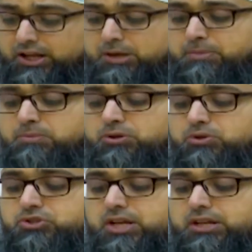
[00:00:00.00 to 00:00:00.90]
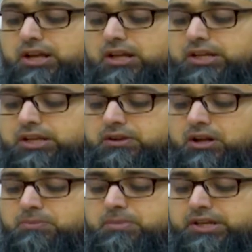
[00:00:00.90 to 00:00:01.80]
Imam Qushayri alayhi
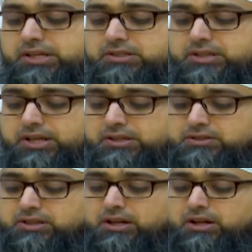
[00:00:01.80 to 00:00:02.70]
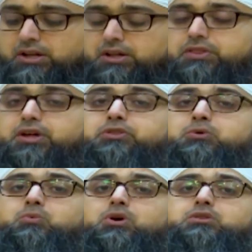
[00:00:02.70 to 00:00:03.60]
rahmah, he says that the
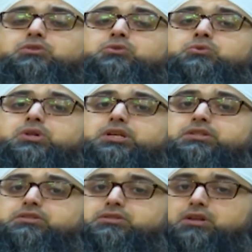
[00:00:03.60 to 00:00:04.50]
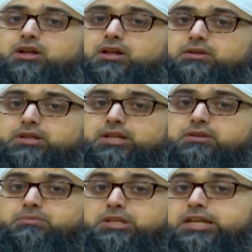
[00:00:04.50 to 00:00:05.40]
one who is
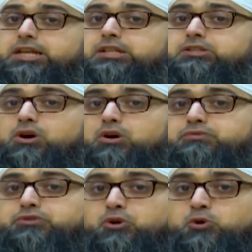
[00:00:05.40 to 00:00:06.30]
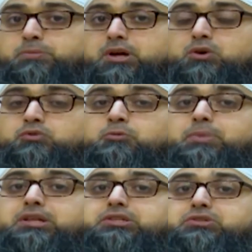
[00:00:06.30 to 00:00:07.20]
in need of tawbah or
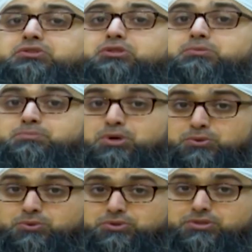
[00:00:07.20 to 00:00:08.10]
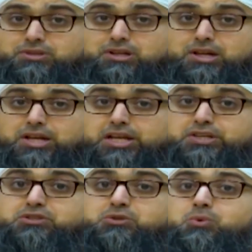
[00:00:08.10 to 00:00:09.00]
repentance the most
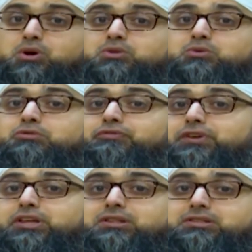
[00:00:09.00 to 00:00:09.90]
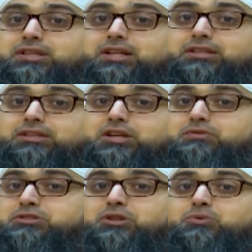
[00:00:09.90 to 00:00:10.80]
is the one who feels that there
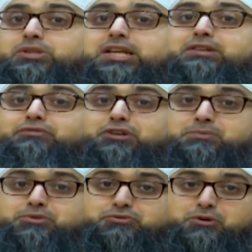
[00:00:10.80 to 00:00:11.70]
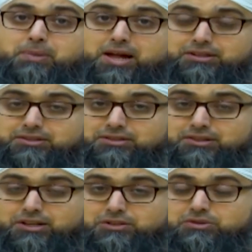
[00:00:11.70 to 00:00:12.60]
is no need for him to repent.
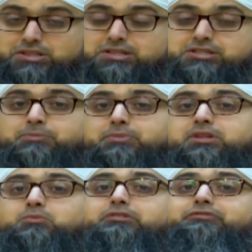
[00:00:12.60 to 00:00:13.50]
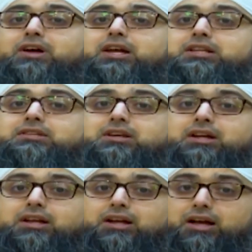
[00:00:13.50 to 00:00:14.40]
So this is something that we find
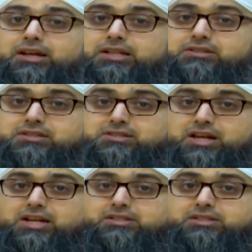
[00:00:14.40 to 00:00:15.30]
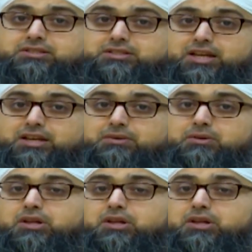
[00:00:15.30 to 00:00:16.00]
in society today.